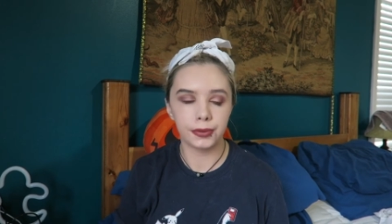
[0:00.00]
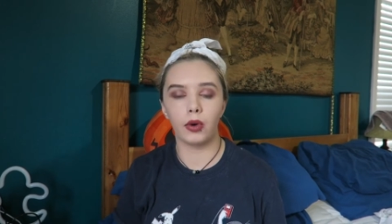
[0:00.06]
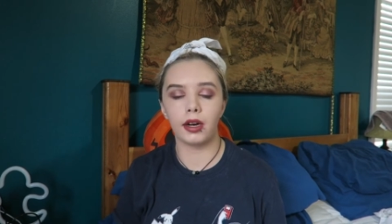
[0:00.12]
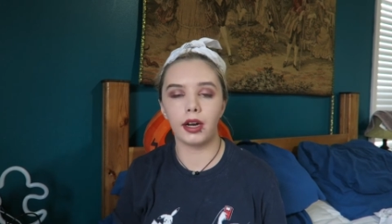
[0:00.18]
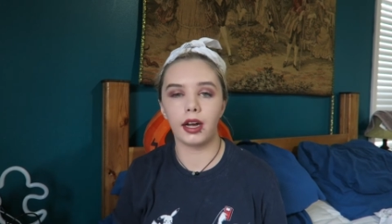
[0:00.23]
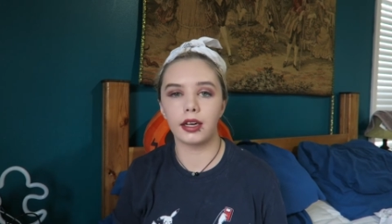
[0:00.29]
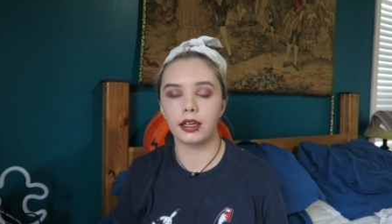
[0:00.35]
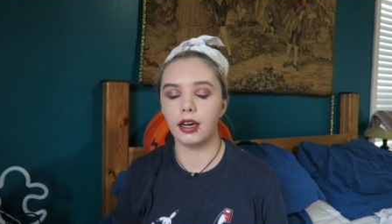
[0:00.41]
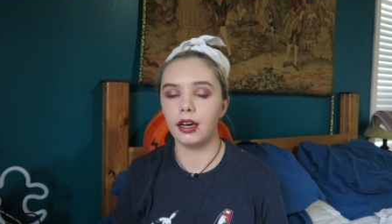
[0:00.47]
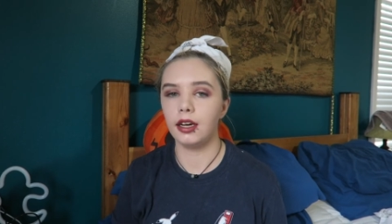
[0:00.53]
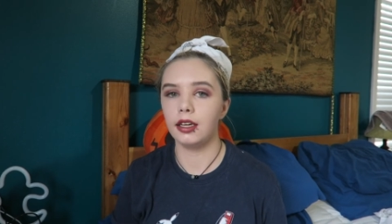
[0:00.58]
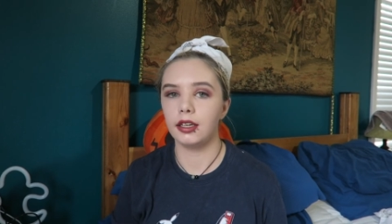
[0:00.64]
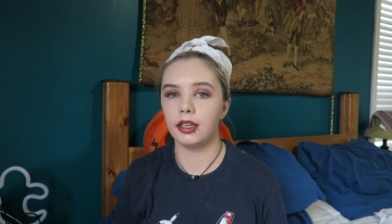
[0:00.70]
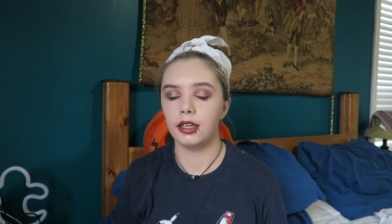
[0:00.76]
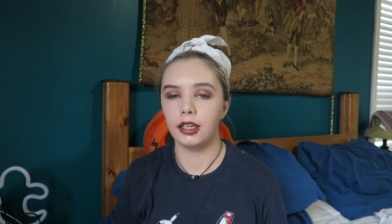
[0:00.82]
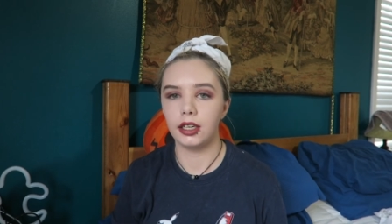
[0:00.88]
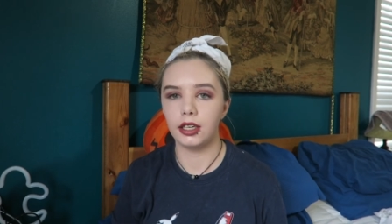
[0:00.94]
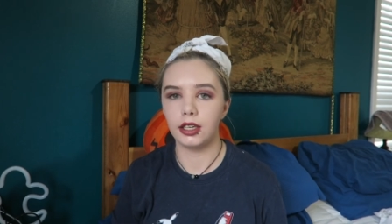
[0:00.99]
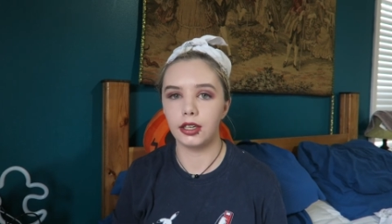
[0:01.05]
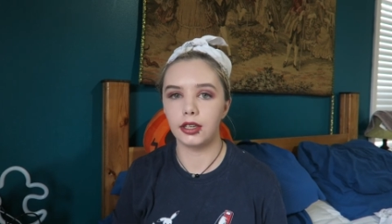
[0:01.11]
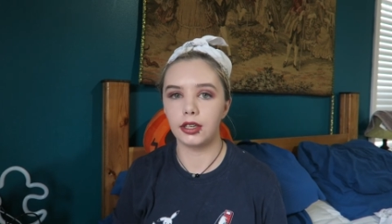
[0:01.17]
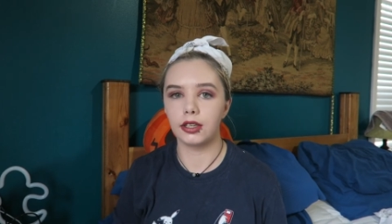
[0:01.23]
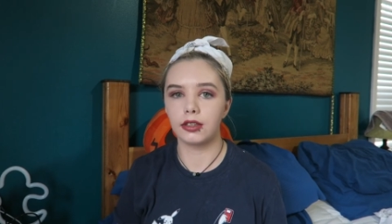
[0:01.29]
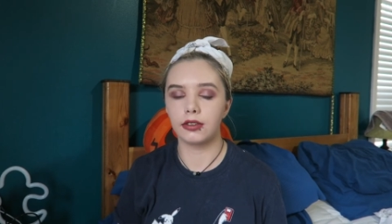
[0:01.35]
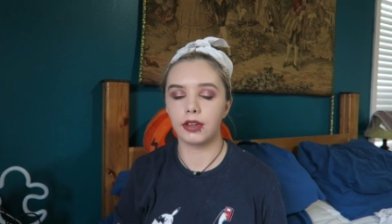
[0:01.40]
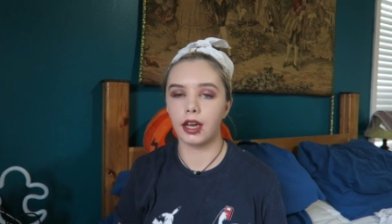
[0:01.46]
When I got
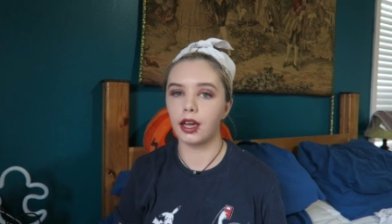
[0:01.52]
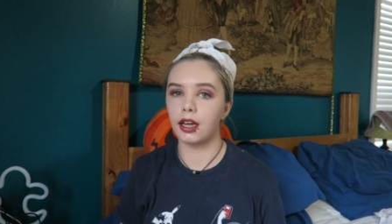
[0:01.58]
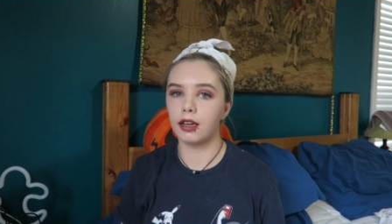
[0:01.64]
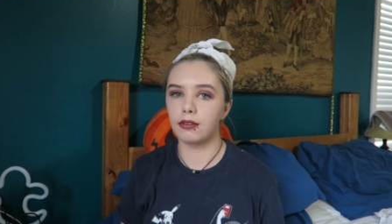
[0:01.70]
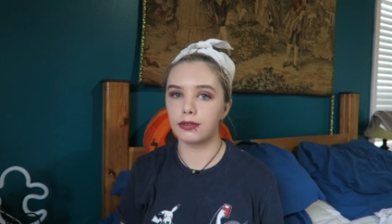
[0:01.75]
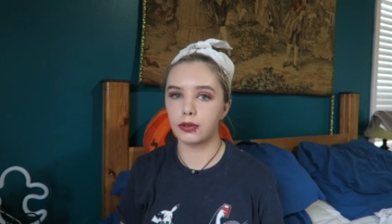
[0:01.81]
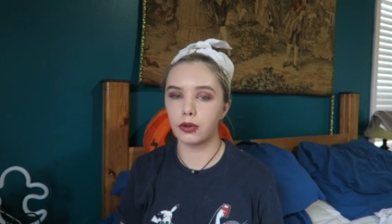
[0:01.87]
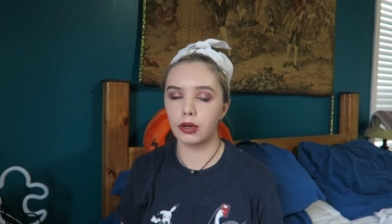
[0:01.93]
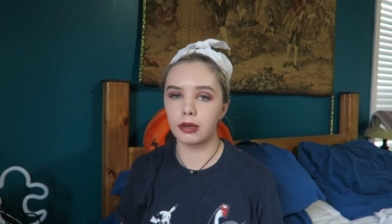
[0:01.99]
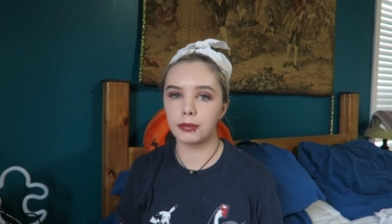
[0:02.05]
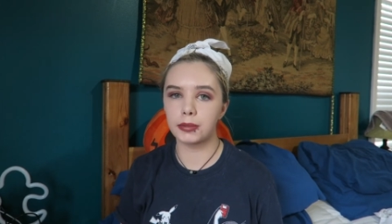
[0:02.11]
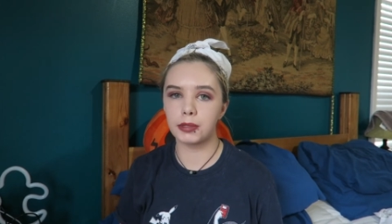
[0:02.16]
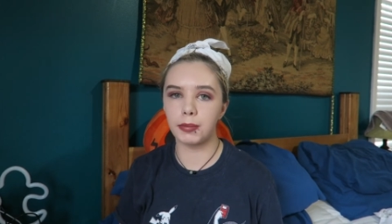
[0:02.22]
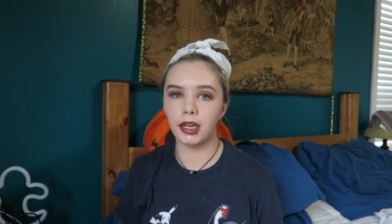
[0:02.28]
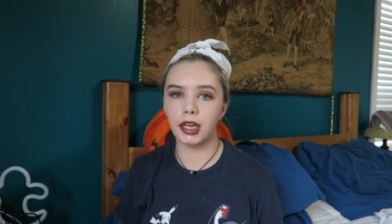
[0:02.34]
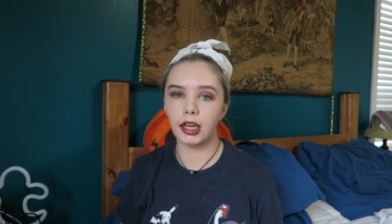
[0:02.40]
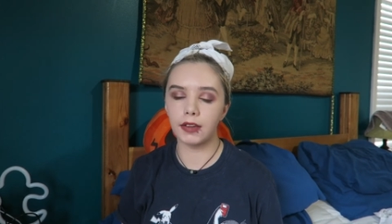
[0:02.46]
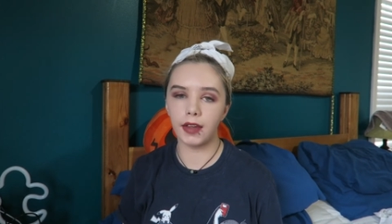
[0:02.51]
here, they informed me